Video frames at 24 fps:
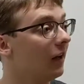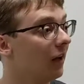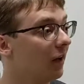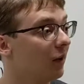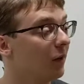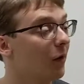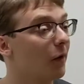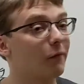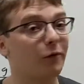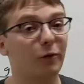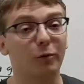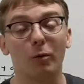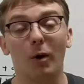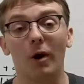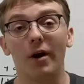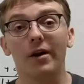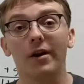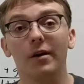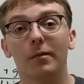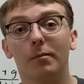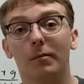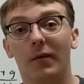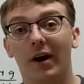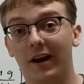Hello
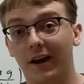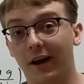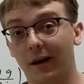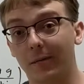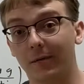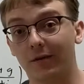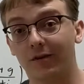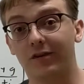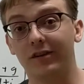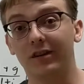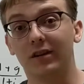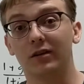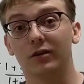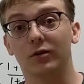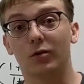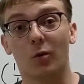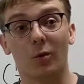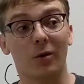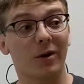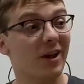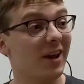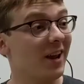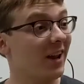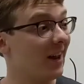everyone, my name is Neil
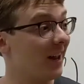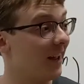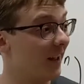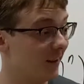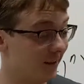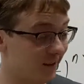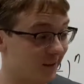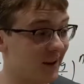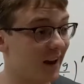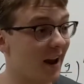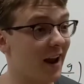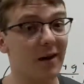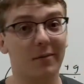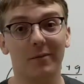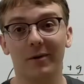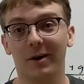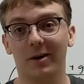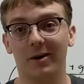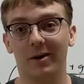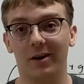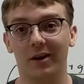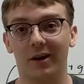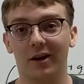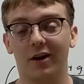Courtney and today I'm
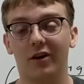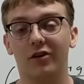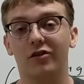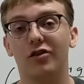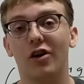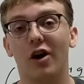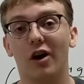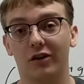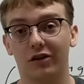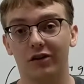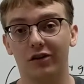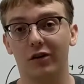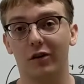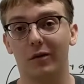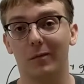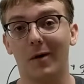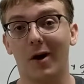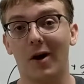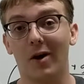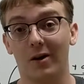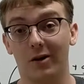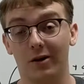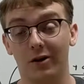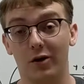here to talk to you
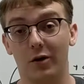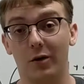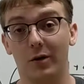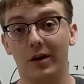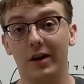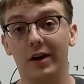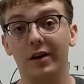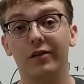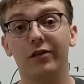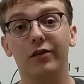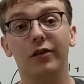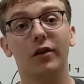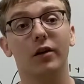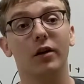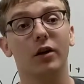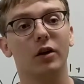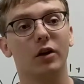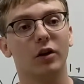about annuities.